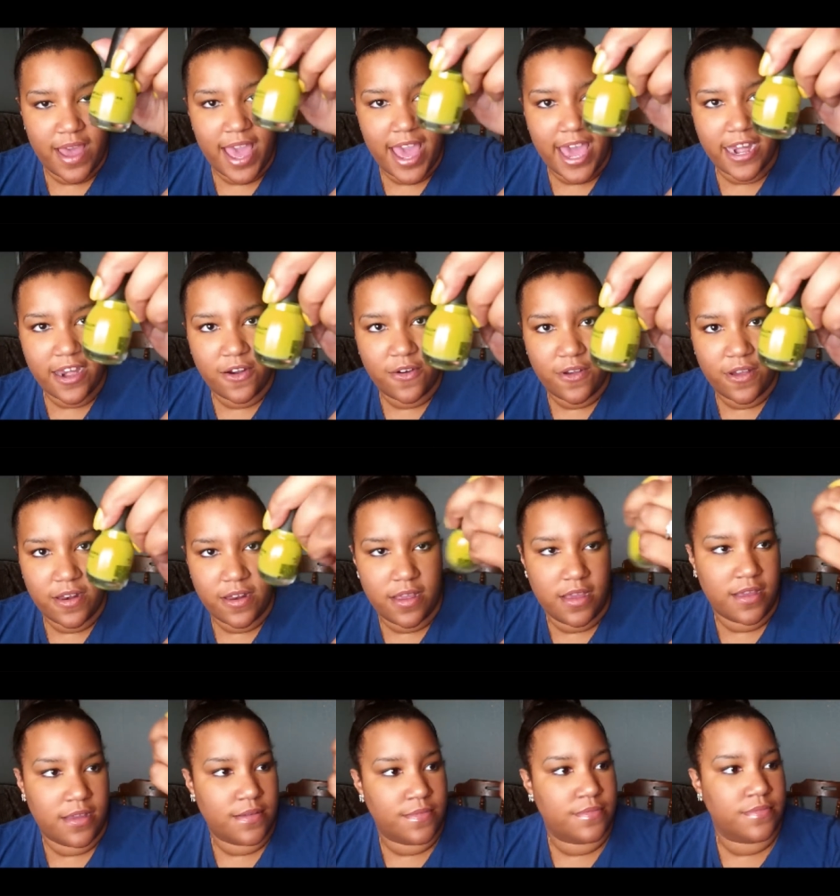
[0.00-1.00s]
I had it on
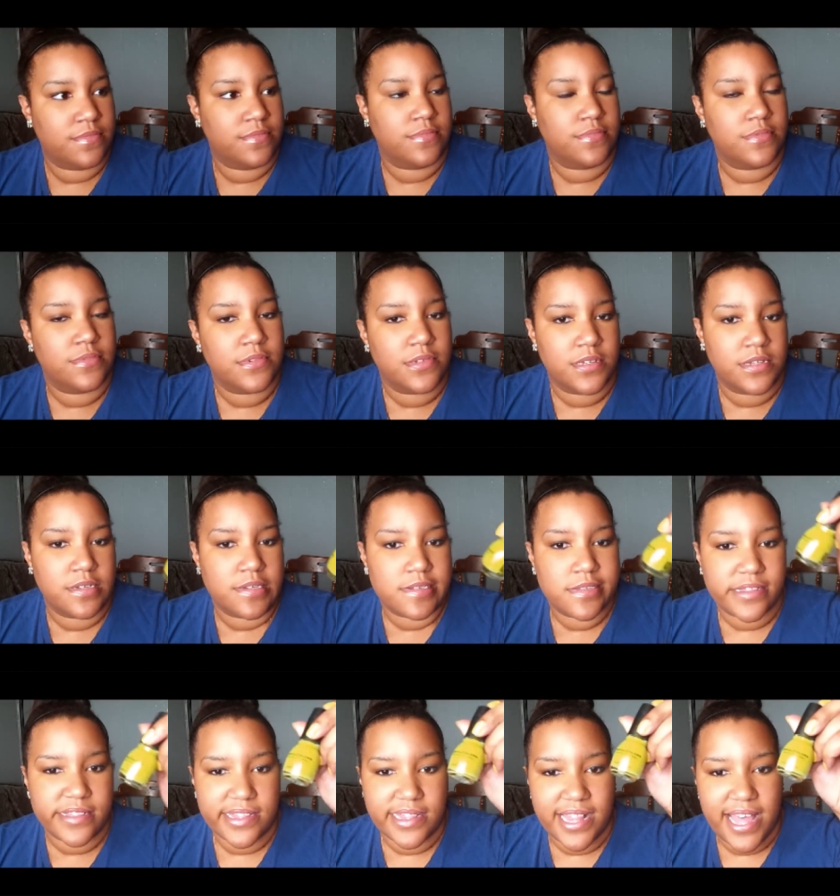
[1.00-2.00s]
um,
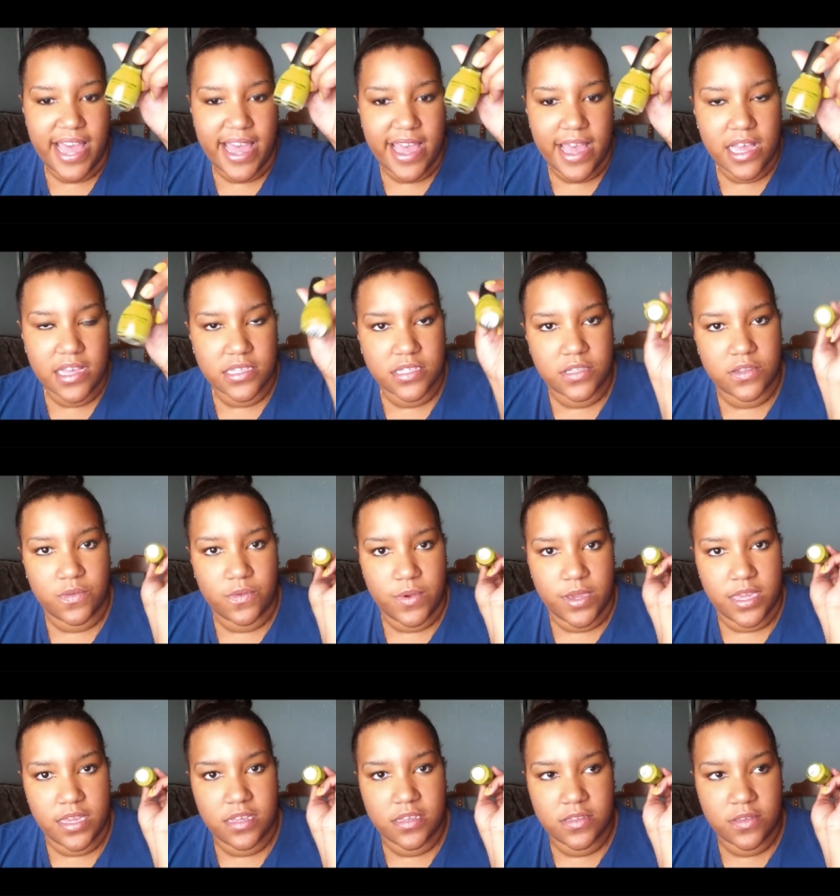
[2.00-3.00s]
last
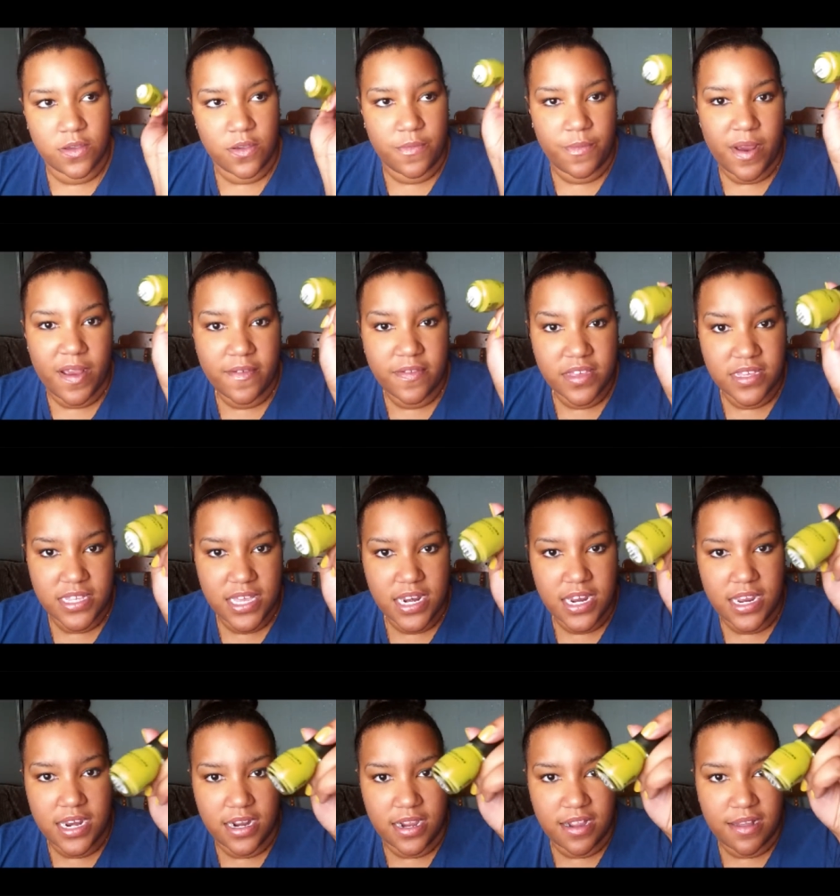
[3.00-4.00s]
week, so you've probably
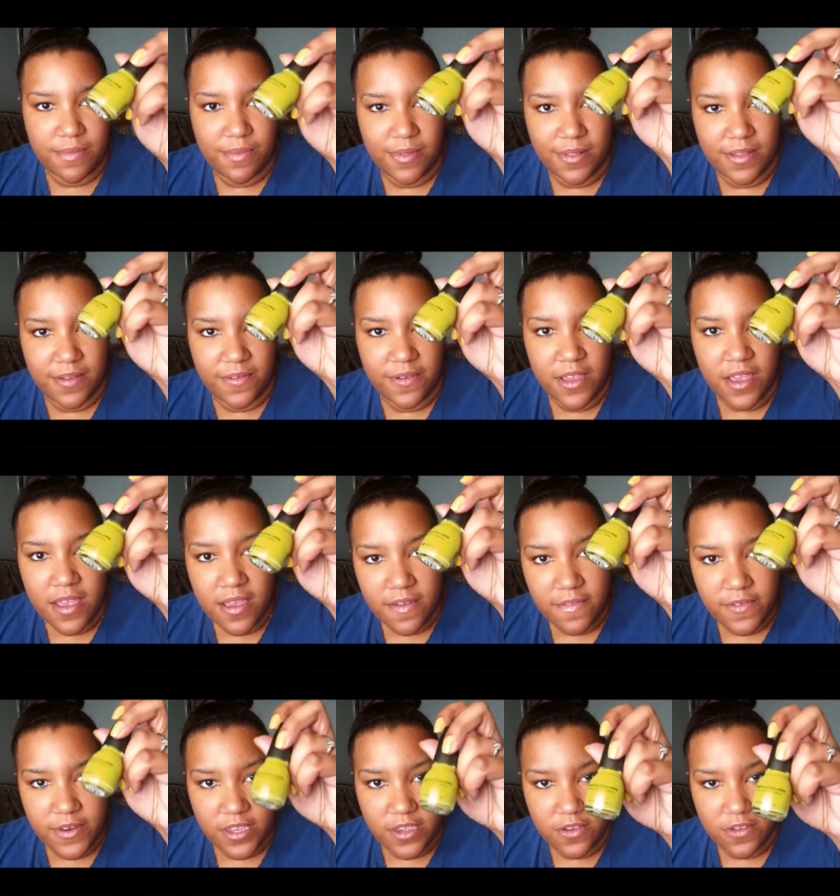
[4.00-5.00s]
seen it in a couple of
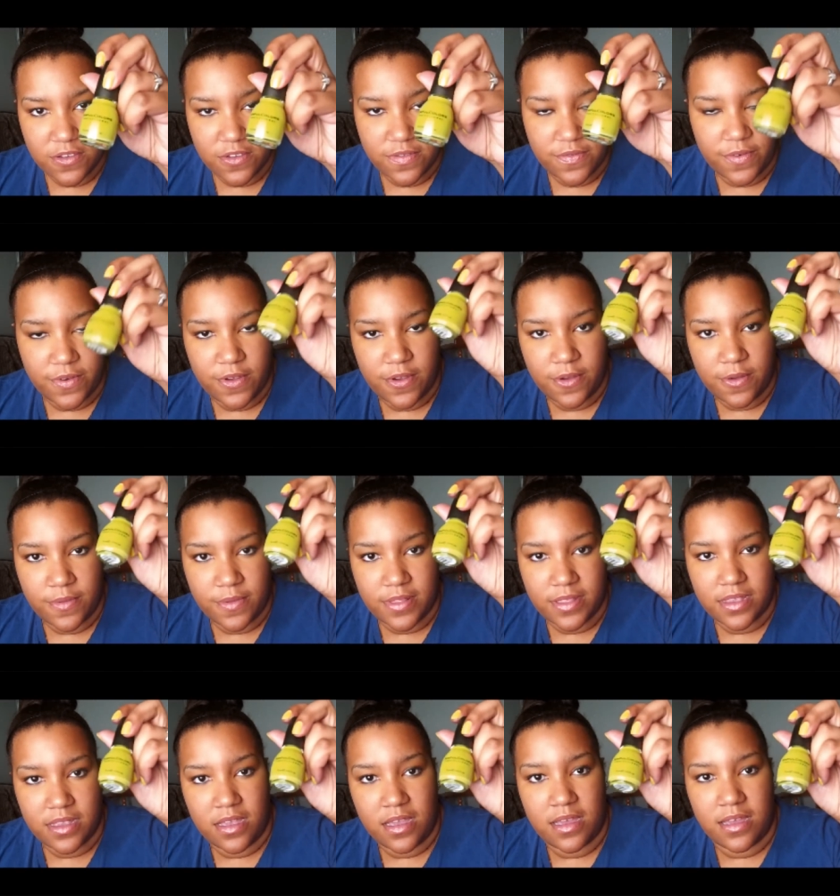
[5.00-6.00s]
videos
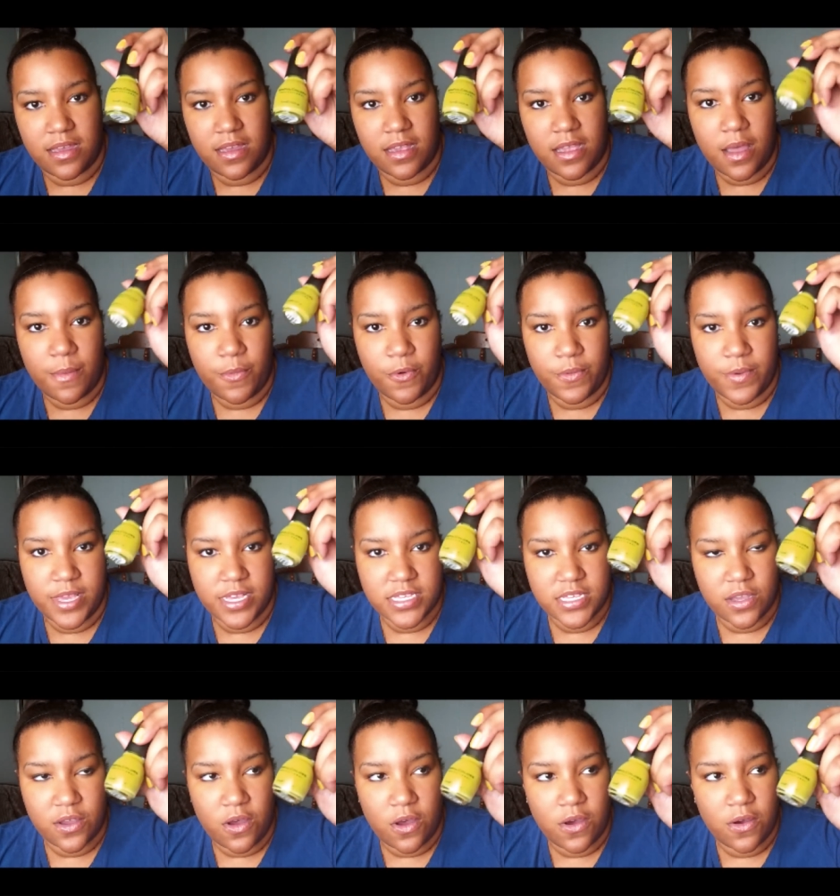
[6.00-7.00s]
from uh, a couple
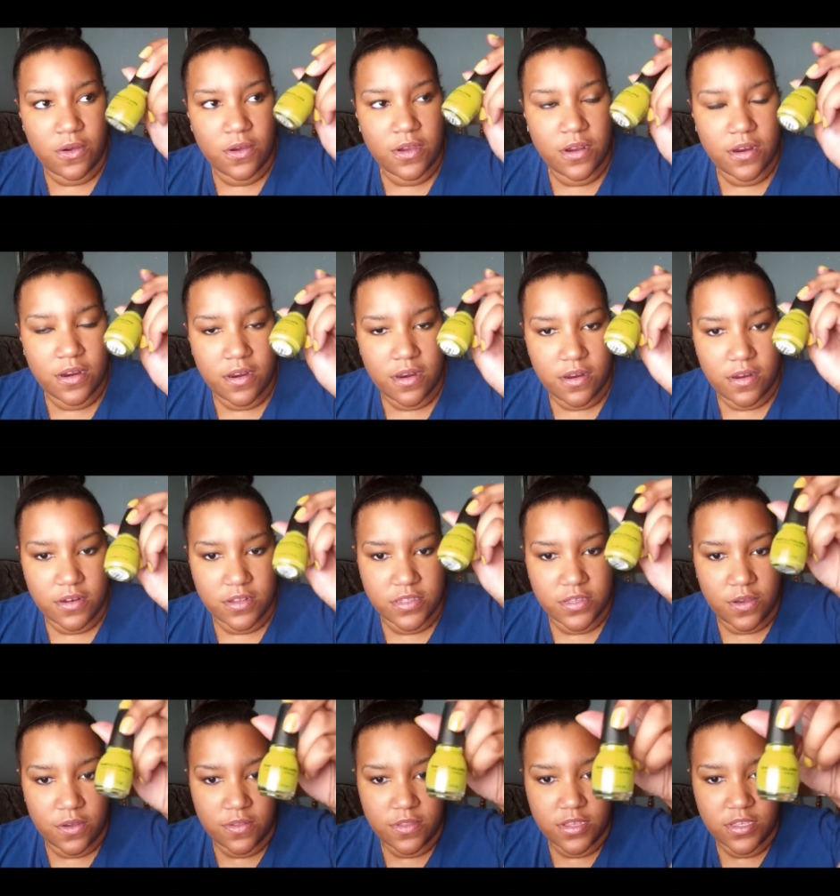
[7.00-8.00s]
weeks ago or
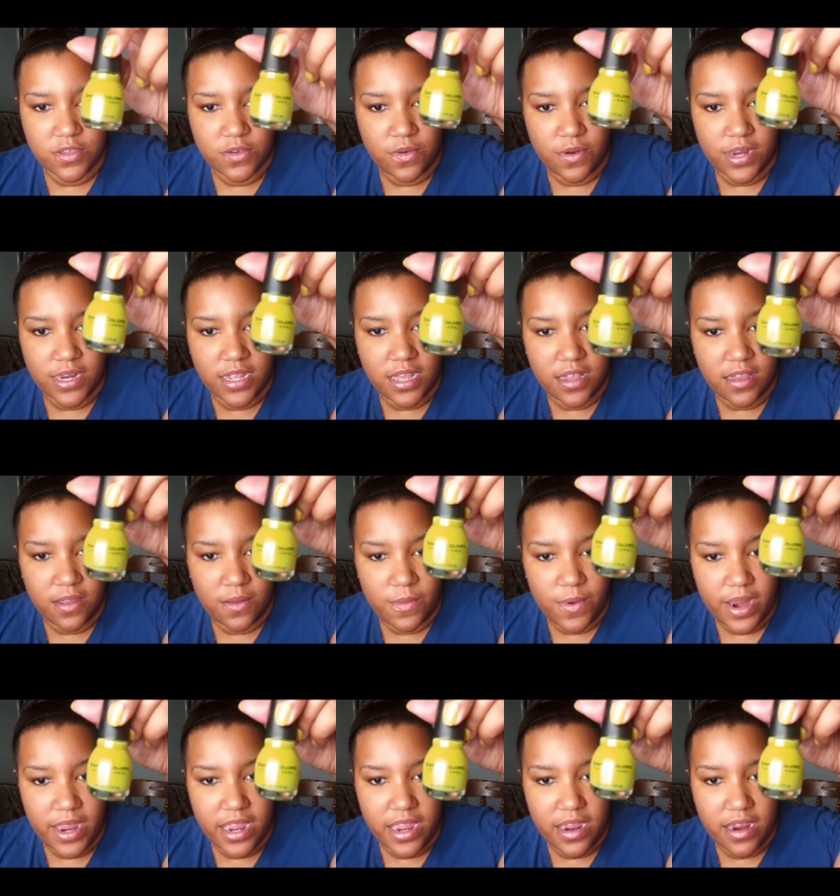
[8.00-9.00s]
so, this green color
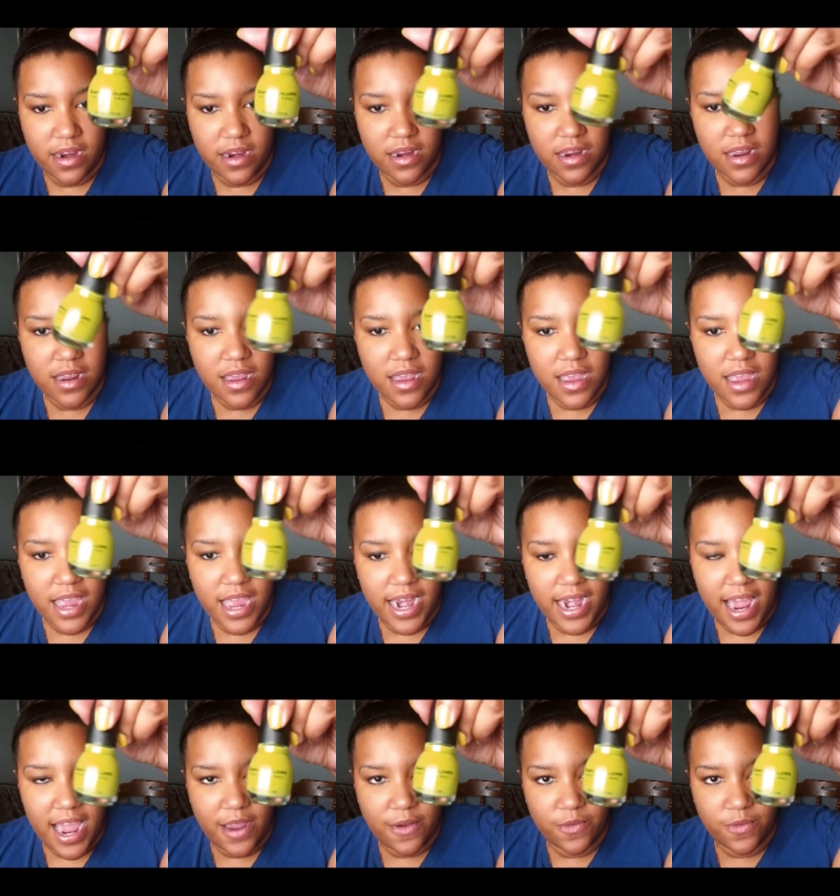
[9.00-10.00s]
right here,
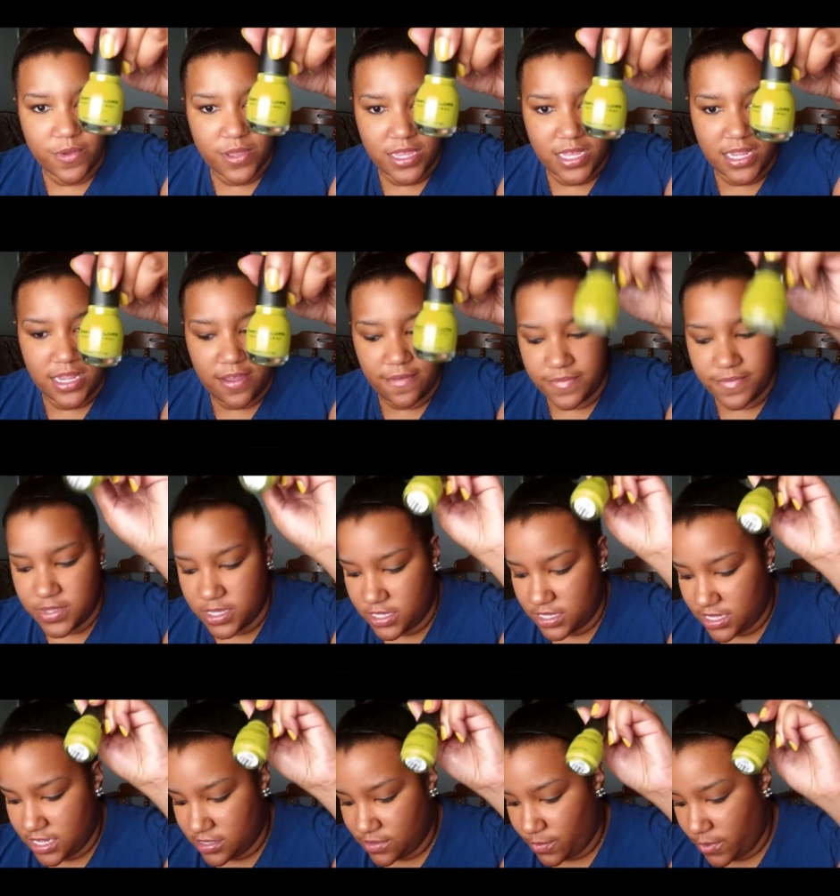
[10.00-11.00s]
and I really love
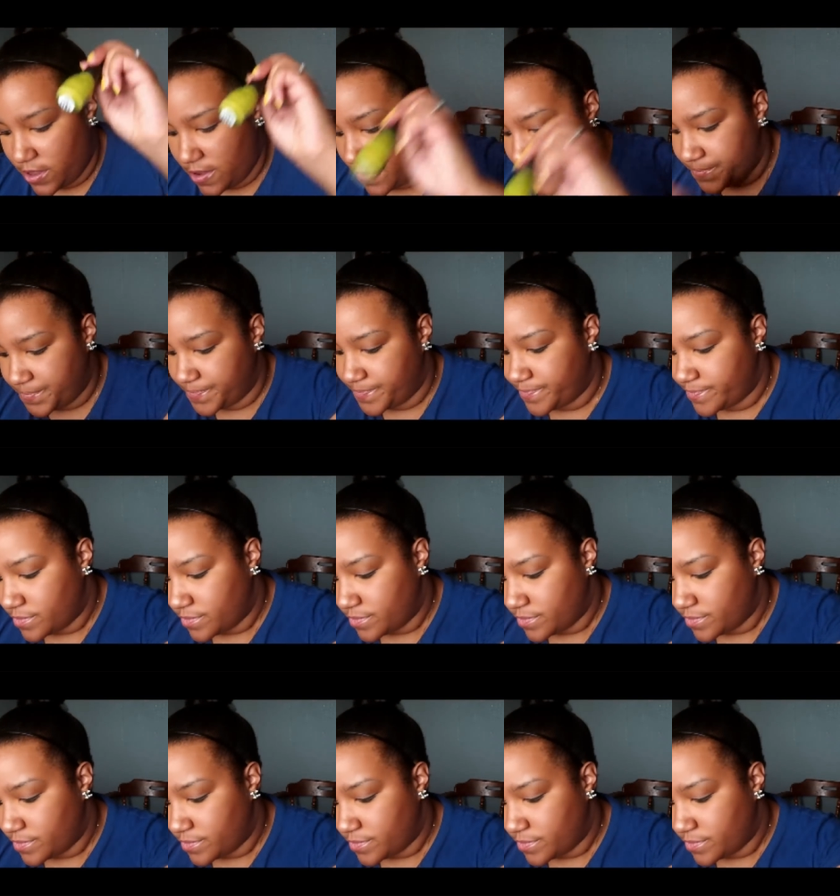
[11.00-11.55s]
this as well.